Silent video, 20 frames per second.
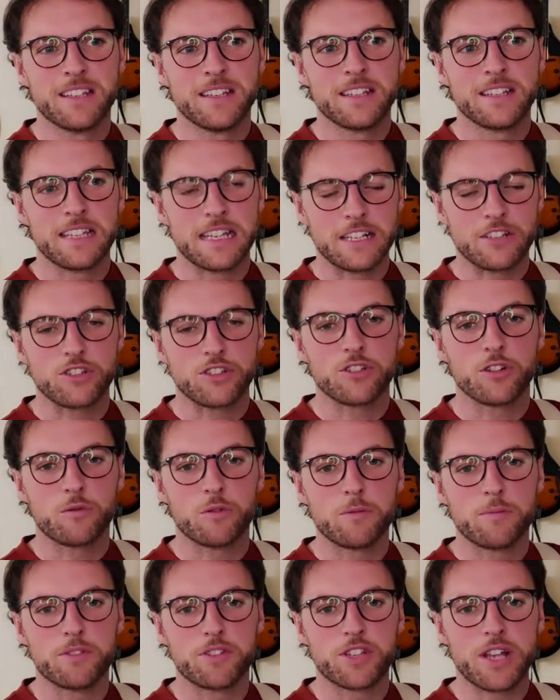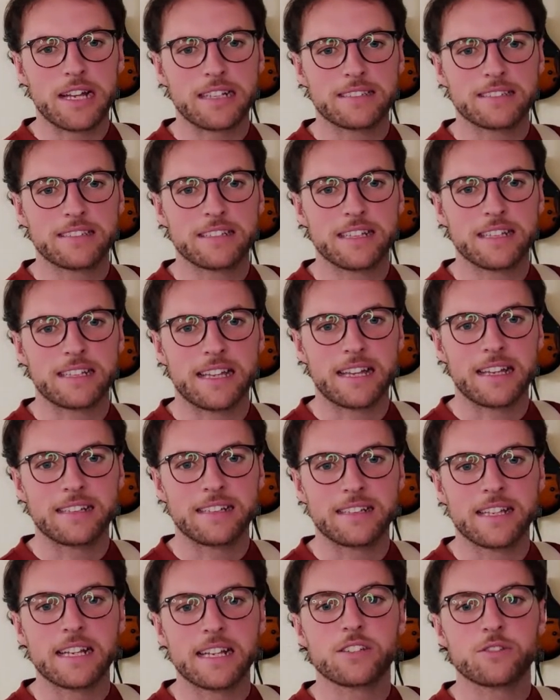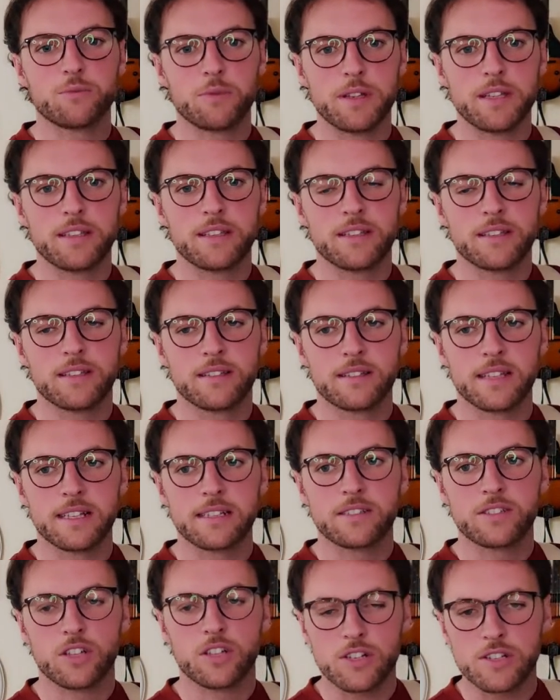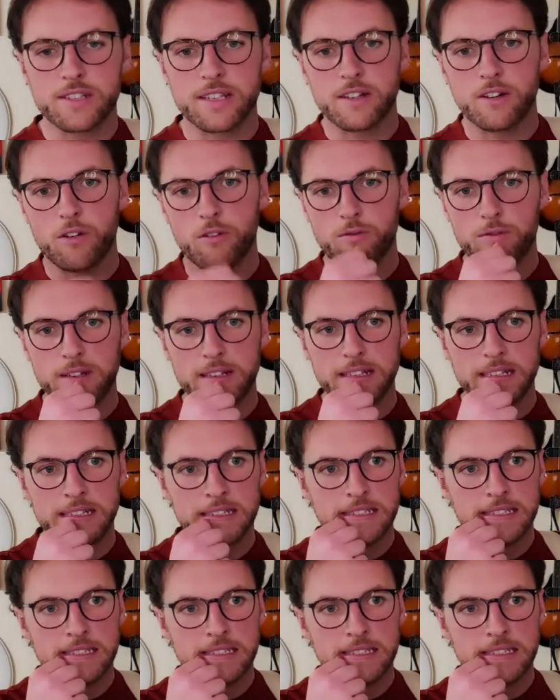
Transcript: Yeah, so look, we'll be chatting again next week, next Thursday hopefully.